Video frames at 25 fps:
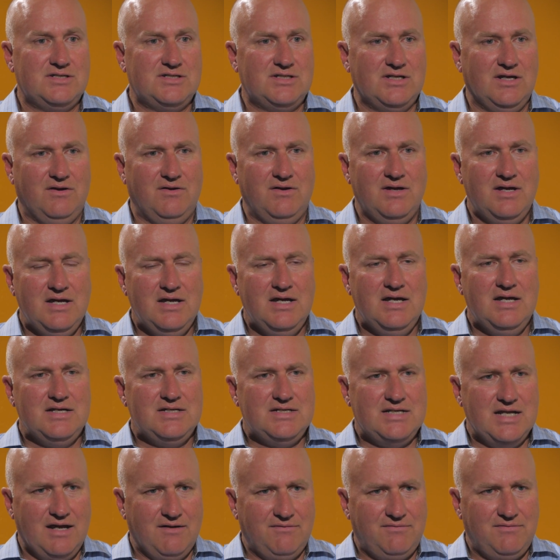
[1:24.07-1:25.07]
So
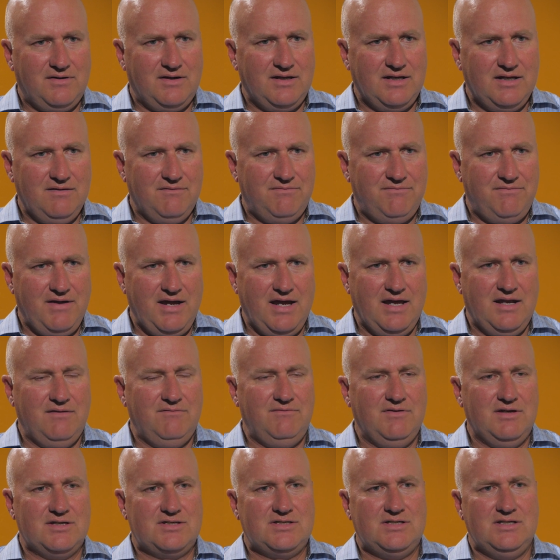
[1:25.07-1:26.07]
definitely a fan
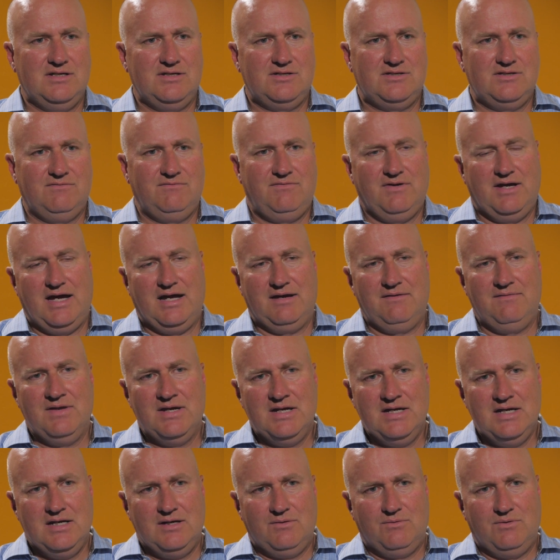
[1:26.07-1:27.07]
of Vistage. In fact,
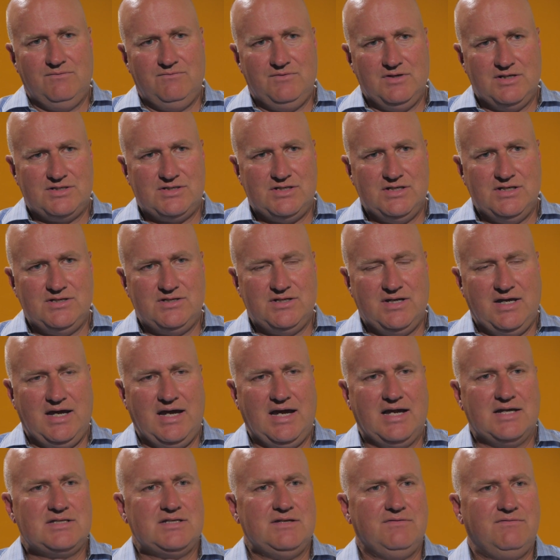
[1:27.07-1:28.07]
when Vistage
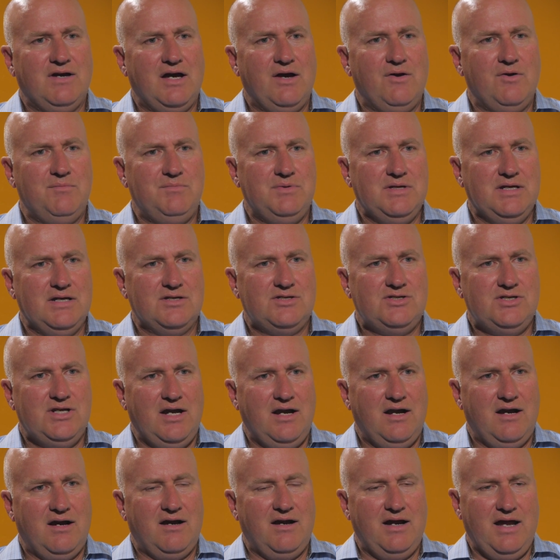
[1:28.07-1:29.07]
asked if I would be a
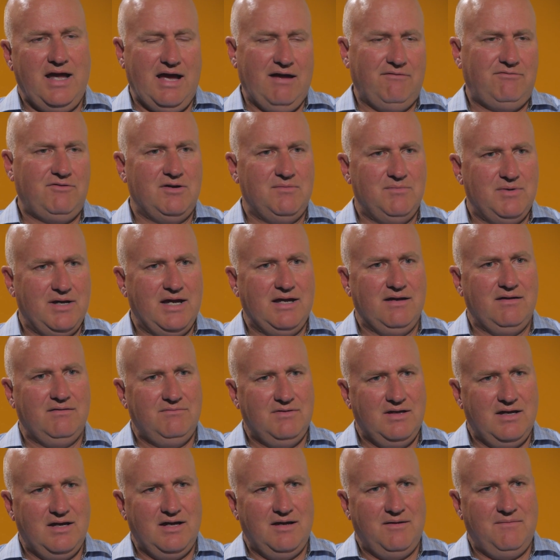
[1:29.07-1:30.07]
chair after my
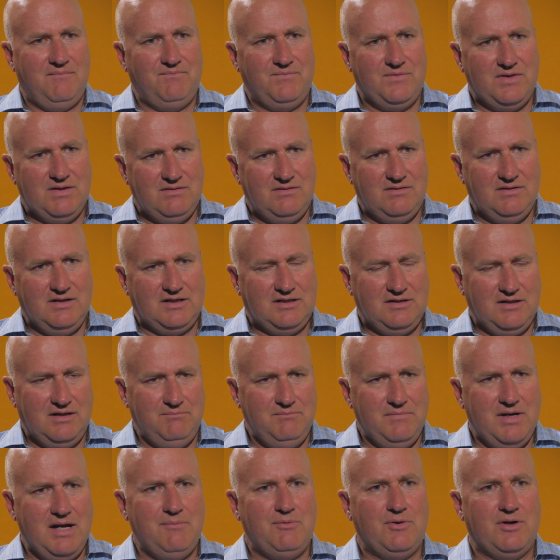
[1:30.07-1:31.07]
um,
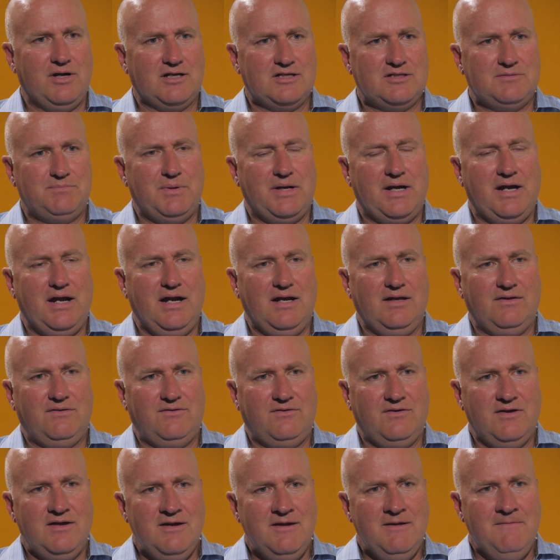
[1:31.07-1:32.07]
member
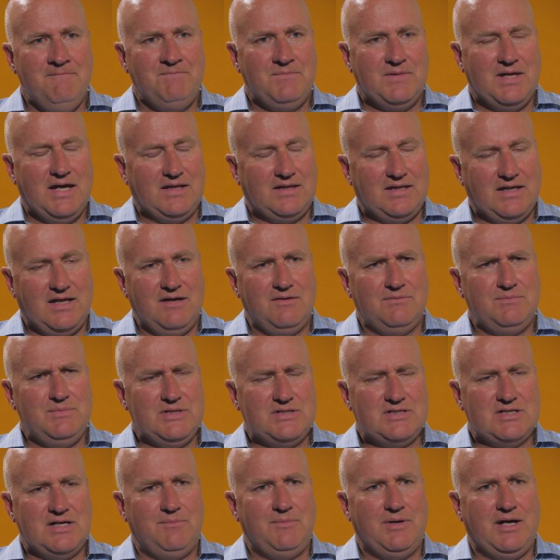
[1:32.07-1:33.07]
experience, I thought it would be
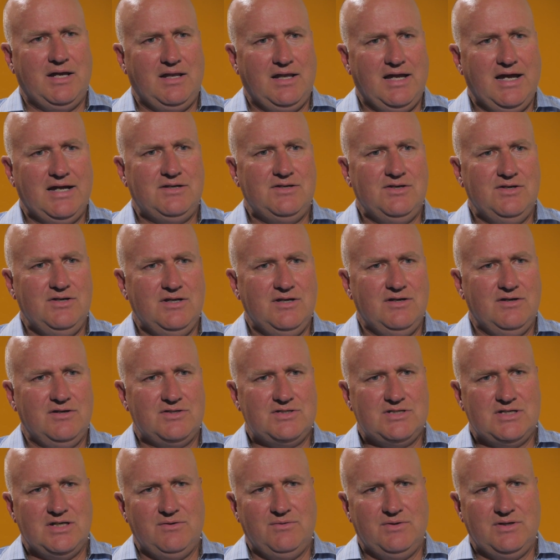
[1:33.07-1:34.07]
something I'd like to do.
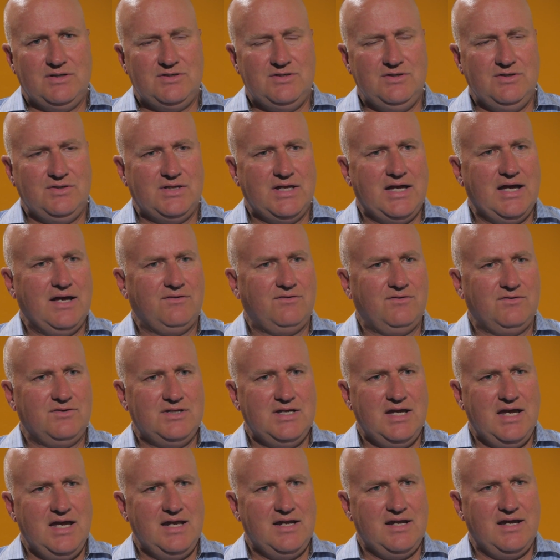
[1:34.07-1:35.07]
So in
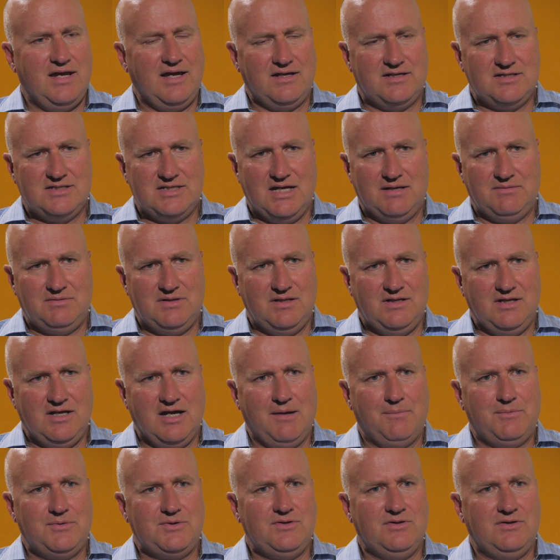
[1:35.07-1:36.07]
2010, I accepted the
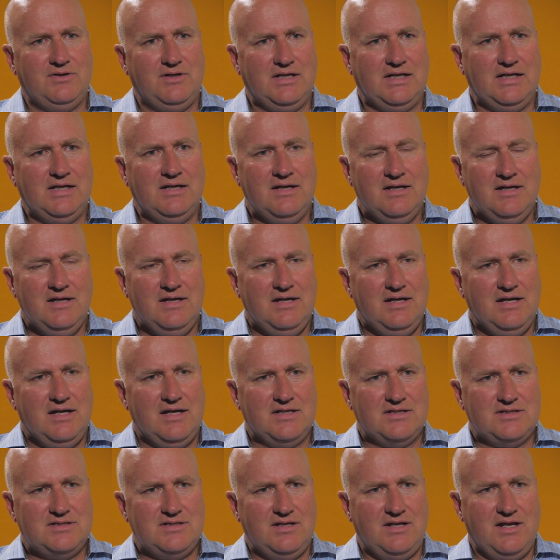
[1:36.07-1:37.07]
opportunity,
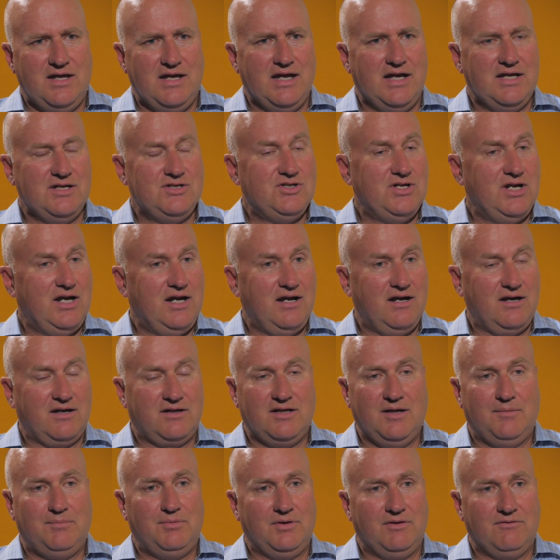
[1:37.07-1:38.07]
and today I chair a
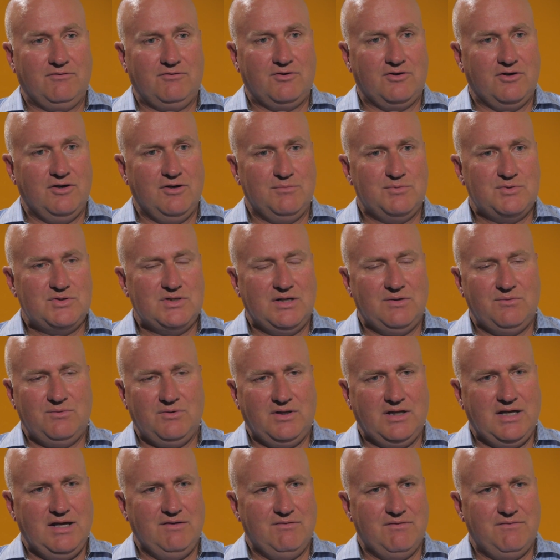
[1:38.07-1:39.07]
couple of groups and
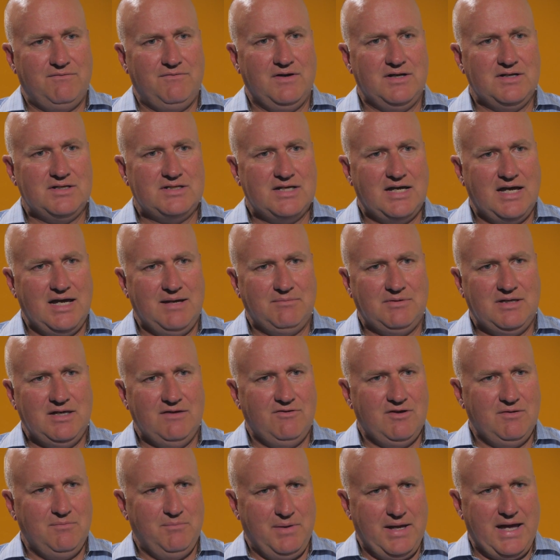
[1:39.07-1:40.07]
really have a fun time
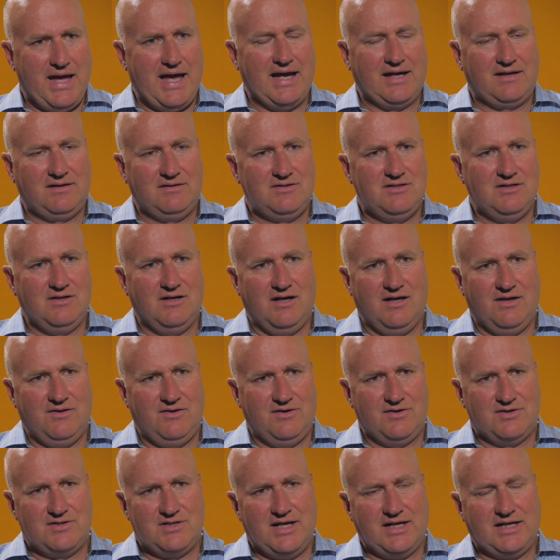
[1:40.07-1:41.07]
giving back to
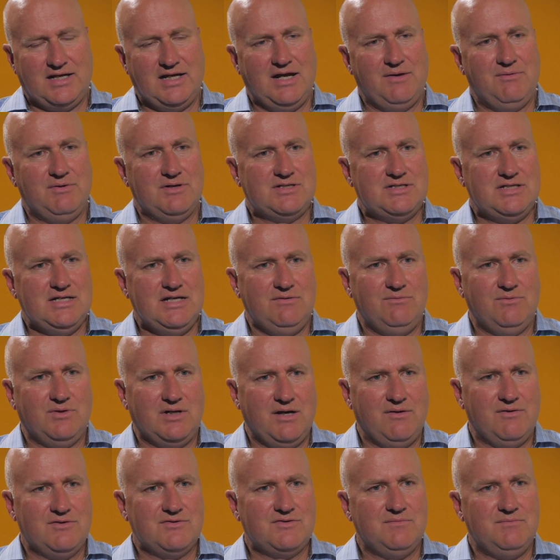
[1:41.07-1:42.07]
others like I received when
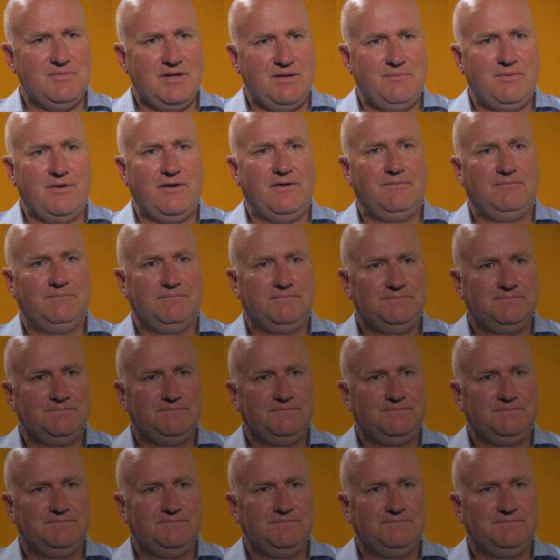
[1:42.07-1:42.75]
I was a member.